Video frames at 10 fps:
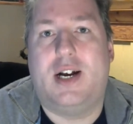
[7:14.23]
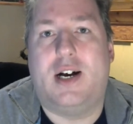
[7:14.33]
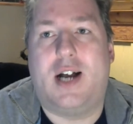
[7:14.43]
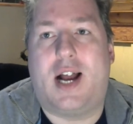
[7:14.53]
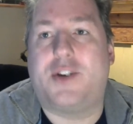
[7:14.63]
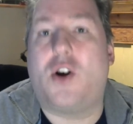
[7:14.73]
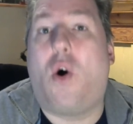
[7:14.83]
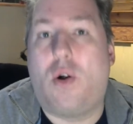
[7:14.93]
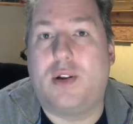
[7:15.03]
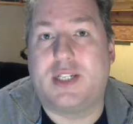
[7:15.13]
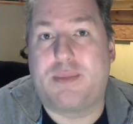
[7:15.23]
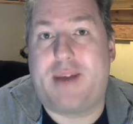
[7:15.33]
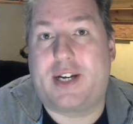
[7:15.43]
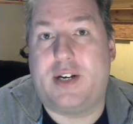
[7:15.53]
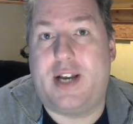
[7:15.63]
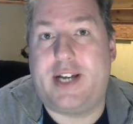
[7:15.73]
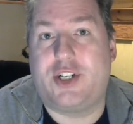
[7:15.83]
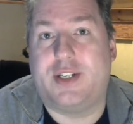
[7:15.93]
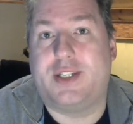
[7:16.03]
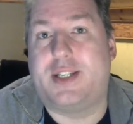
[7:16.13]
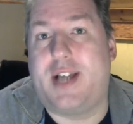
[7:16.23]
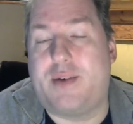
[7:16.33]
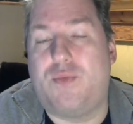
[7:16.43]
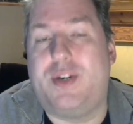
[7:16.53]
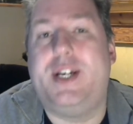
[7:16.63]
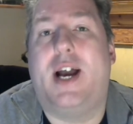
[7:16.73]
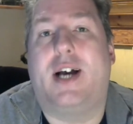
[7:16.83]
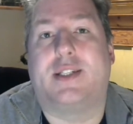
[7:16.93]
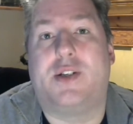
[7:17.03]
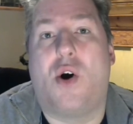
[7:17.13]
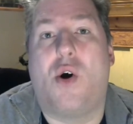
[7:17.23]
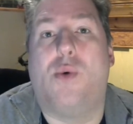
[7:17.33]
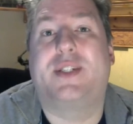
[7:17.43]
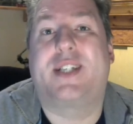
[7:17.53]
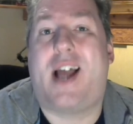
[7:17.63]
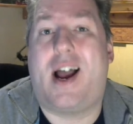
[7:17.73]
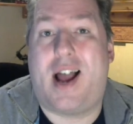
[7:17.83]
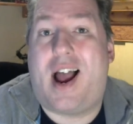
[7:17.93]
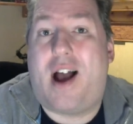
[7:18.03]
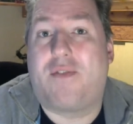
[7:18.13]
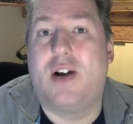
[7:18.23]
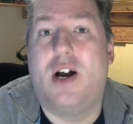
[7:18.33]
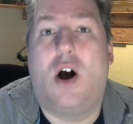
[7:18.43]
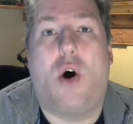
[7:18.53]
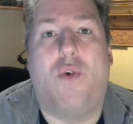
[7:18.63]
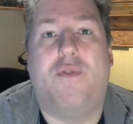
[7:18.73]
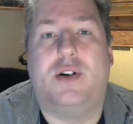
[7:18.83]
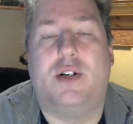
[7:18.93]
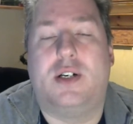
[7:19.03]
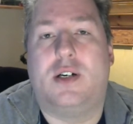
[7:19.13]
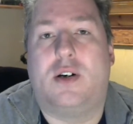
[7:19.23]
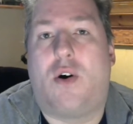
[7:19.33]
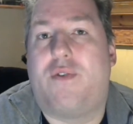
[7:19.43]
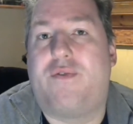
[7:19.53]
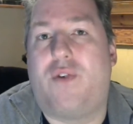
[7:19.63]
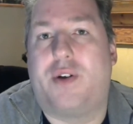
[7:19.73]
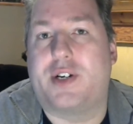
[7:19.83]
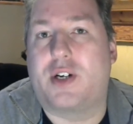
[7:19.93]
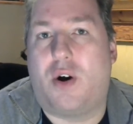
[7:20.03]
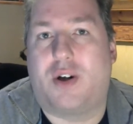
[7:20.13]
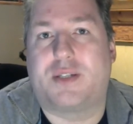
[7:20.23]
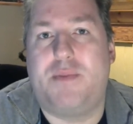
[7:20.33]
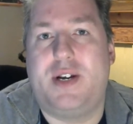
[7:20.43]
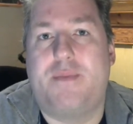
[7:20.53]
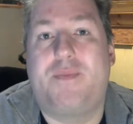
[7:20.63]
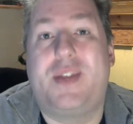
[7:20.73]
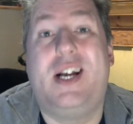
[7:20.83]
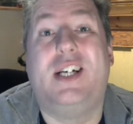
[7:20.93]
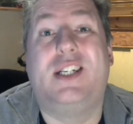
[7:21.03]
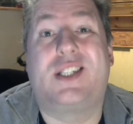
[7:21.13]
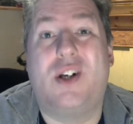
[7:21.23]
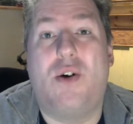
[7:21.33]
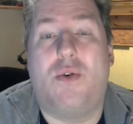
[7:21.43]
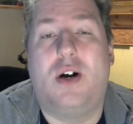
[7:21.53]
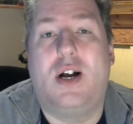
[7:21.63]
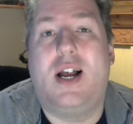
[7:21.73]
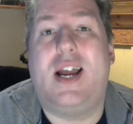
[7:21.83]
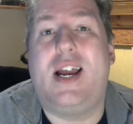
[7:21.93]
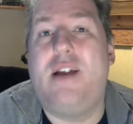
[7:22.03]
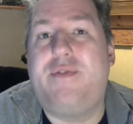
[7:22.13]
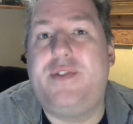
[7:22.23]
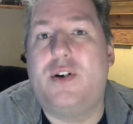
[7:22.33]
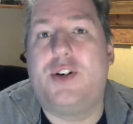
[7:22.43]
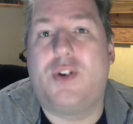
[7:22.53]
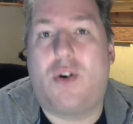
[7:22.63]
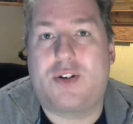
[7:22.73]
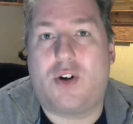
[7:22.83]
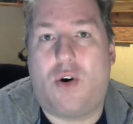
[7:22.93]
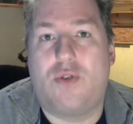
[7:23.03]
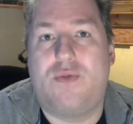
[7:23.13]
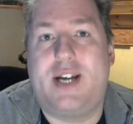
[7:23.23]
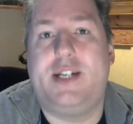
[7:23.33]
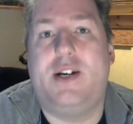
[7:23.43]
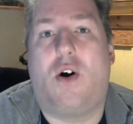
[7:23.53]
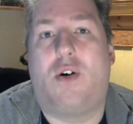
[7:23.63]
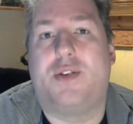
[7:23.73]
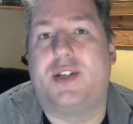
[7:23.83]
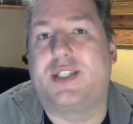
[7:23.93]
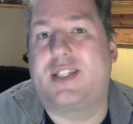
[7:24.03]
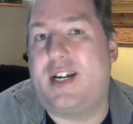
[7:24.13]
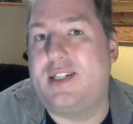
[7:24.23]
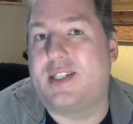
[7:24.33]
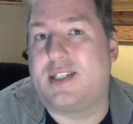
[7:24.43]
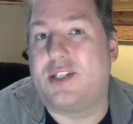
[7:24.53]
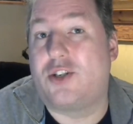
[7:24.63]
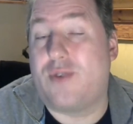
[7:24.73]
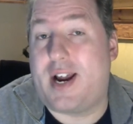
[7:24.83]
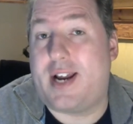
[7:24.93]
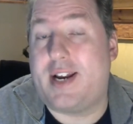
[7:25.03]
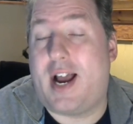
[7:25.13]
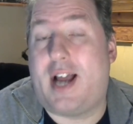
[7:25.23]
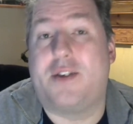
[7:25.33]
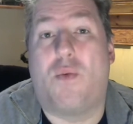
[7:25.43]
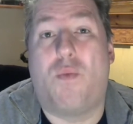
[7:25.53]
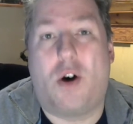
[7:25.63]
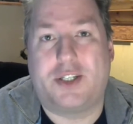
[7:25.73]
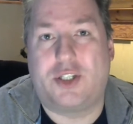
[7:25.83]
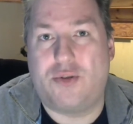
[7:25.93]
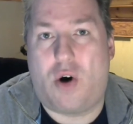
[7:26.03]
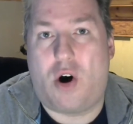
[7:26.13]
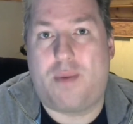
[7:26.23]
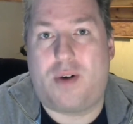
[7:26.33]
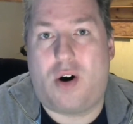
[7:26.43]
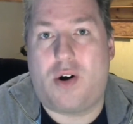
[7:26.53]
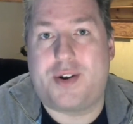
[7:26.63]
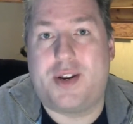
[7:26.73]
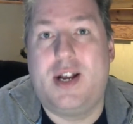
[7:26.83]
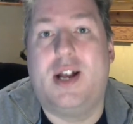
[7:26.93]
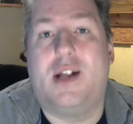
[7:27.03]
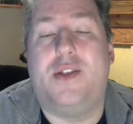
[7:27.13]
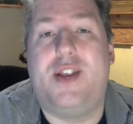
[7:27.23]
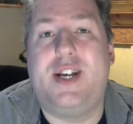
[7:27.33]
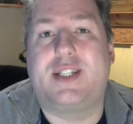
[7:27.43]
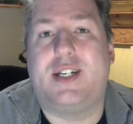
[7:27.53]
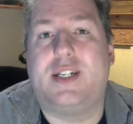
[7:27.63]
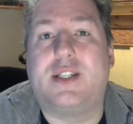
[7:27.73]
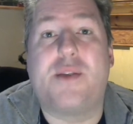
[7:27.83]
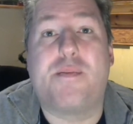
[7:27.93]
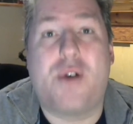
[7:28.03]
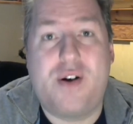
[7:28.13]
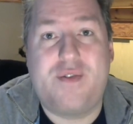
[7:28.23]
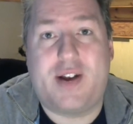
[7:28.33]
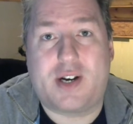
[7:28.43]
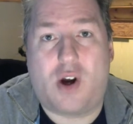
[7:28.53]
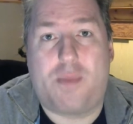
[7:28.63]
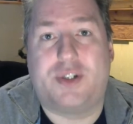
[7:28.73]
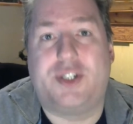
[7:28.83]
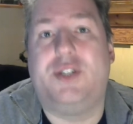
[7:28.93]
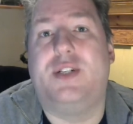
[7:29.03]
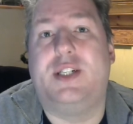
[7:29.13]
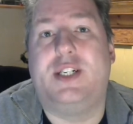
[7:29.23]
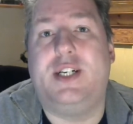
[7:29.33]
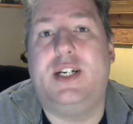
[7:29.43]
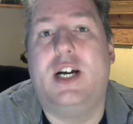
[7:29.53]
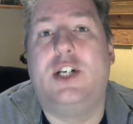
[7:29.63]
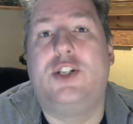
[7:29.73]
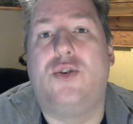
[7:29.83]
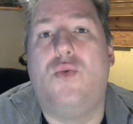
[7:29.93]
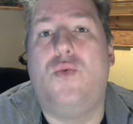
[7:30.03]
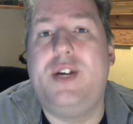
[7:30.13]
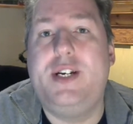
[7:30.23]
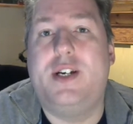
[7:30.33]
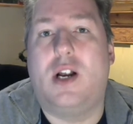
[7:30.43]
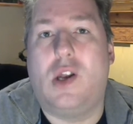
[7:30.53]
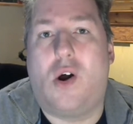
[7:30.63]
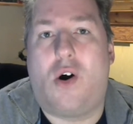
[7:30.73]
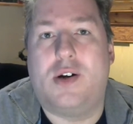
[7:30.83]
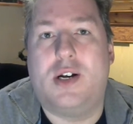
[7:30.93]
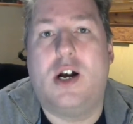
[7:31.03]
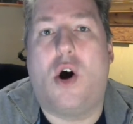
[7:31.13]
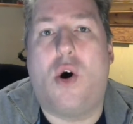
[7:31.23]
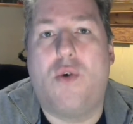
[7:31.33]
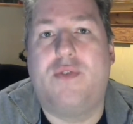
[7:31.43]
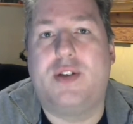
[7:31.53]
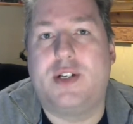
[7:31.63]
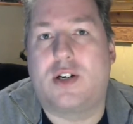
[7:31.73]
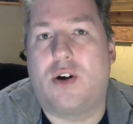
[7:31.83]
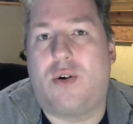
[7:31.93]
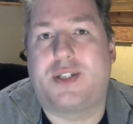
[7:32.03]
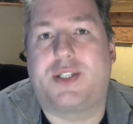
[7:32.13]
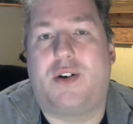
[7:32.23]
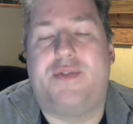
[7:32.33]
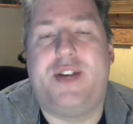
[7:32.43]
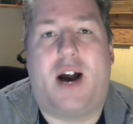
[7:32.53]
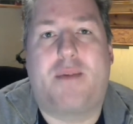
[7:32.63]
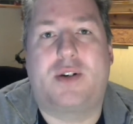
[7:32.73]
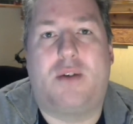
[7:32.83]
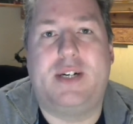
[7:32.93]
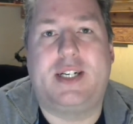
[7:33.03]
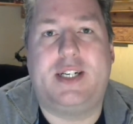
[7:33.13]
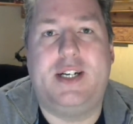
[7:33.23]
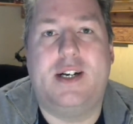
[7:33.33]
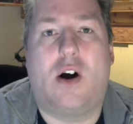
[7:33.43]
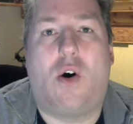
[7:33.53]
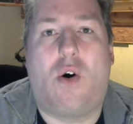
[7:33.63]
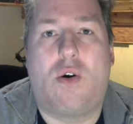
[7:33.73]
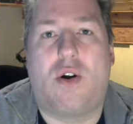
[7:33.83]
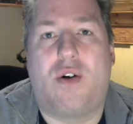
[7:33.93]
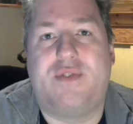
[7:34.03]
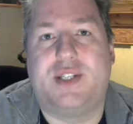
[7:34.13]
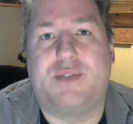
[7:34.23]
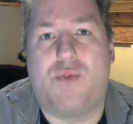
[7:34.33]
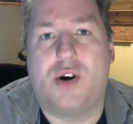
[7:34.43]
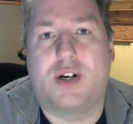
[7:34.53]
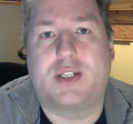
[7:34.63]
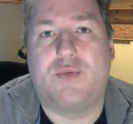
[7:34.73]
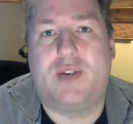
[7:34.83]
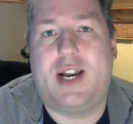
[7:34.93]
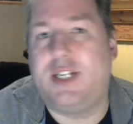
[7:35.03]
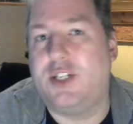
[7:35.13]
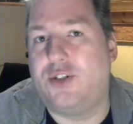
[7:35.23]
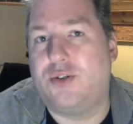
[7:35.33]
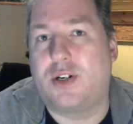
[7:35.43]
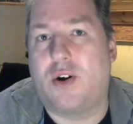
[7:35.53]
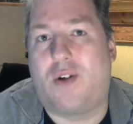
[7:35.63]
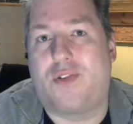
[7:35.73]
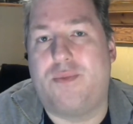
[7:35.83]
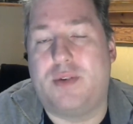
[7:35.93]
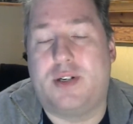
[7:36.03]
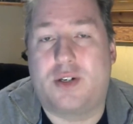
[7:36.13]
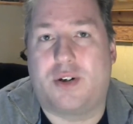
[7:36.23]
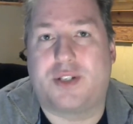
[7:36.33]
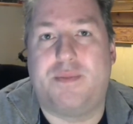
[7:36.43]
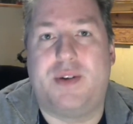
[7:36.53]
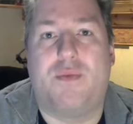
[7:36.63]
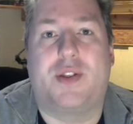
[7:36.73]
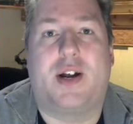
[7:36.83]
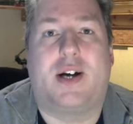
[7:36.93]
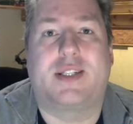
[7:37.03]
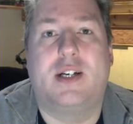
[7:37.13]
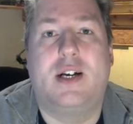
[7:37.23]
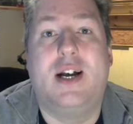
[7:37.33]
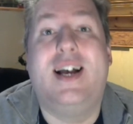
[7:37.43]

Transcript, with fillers: uh, and all the speculations that we as the hosts have over uh, or for the Cosmere. So, if you're not already on the Sanderson train and want to hop on, this is the perfect opportunity to read along over the course of the upcoming year all of his works related to the uh, Cosmere with us.